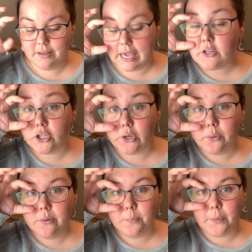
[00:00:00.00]
get
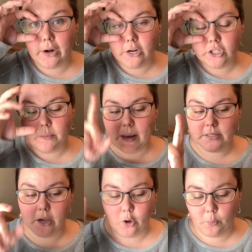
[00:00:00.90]
two, put on a sheet
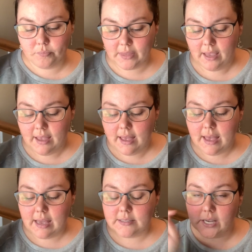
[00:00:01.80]
mask at home,
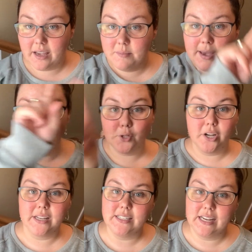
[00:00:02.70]
time how
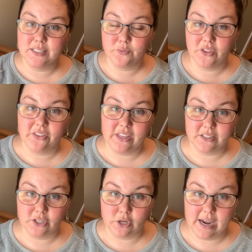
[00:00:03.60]
long it takes for the
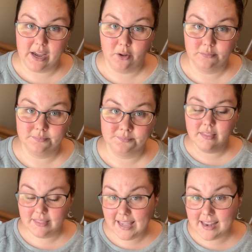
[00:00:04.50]
thing to dry out.
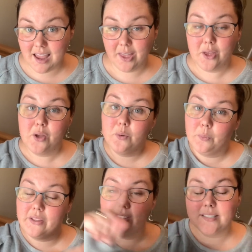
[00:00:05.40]
Then
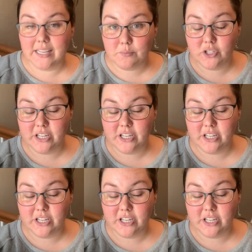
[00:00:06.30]
wear the same